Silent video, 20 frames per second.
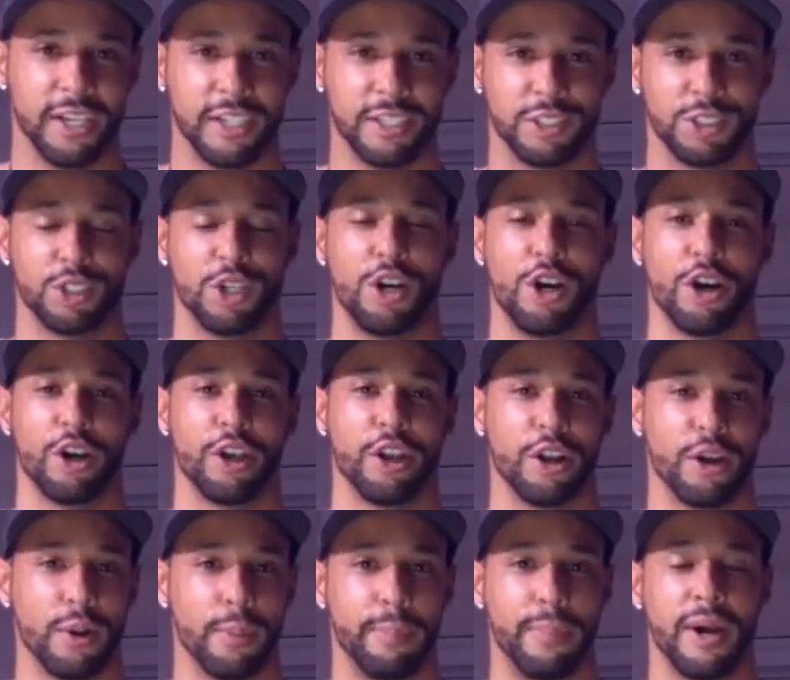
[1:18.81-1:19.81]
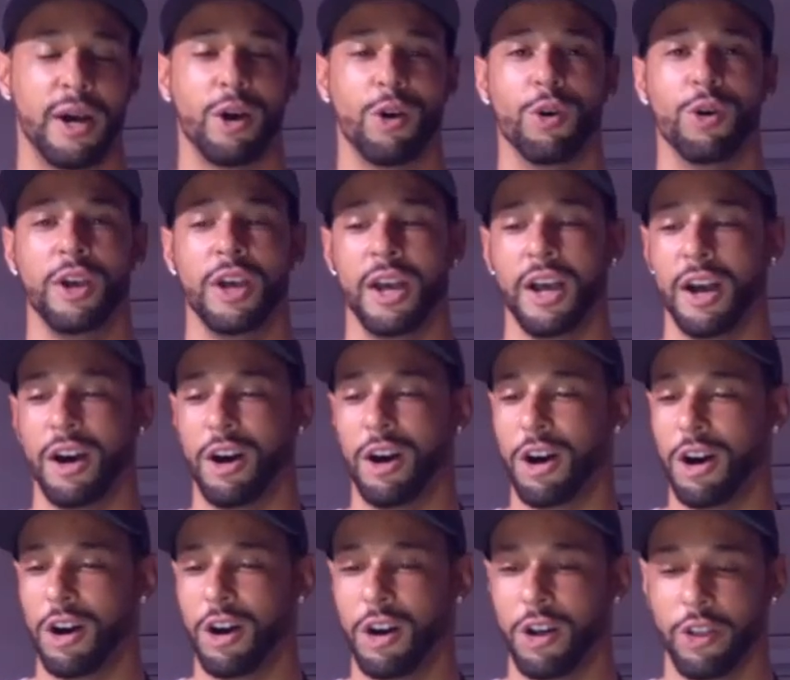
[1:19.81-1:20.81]
is talking about
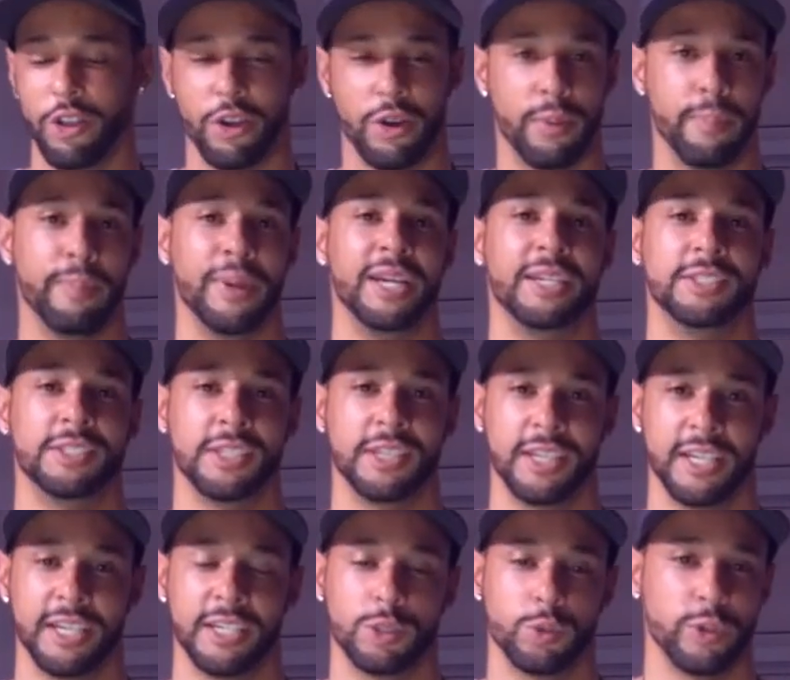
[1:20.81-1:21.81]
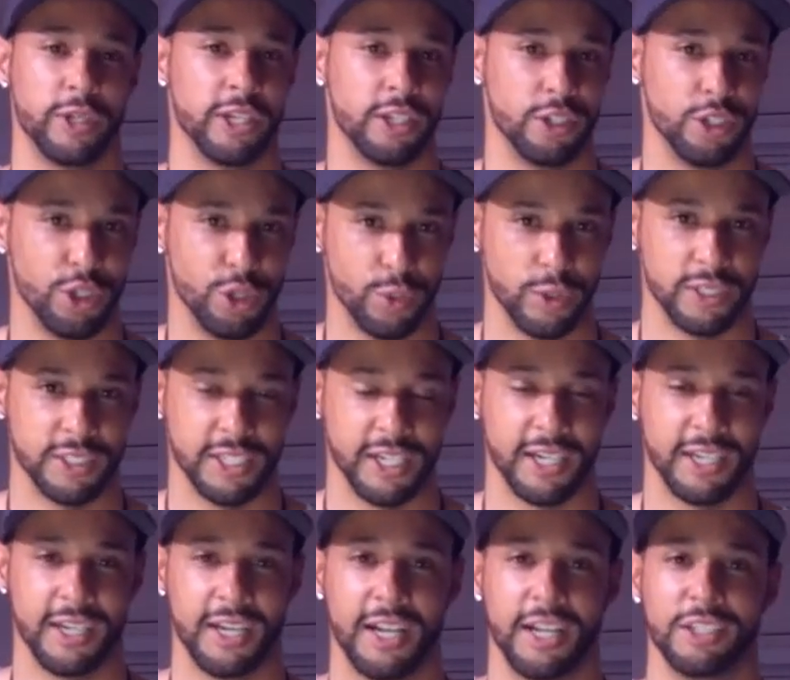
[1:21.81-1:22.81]
all the amazing things we can do with
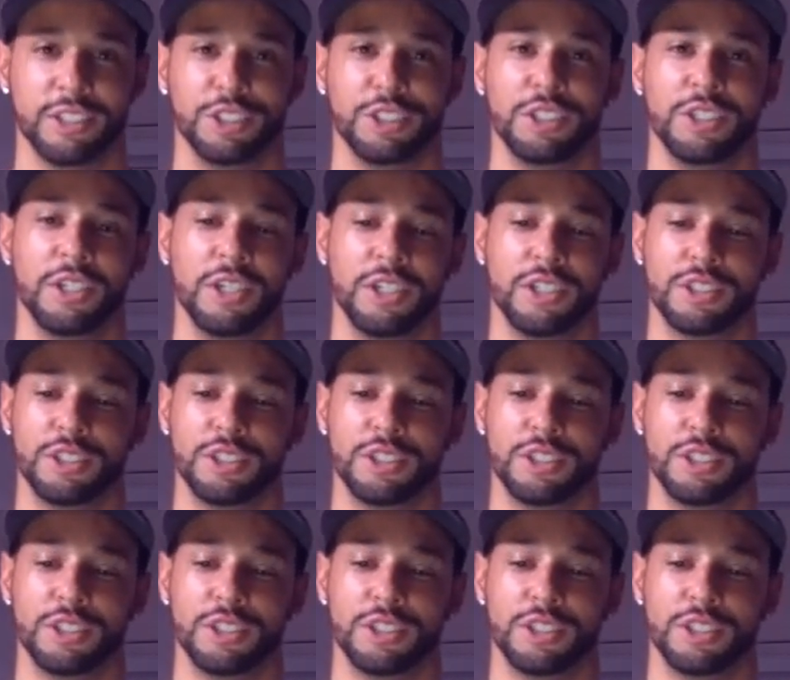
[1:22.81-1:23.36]
technology